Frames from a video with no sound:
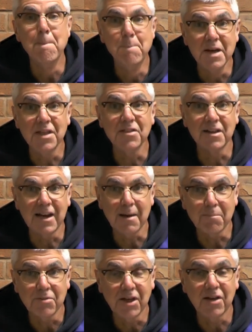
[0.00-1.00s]
beat the
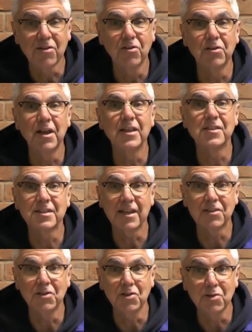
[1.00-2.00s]
lap record and
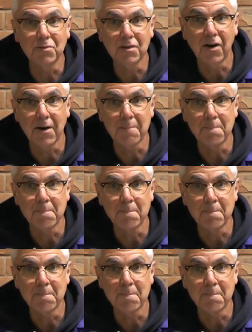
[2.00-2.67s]
set a new time.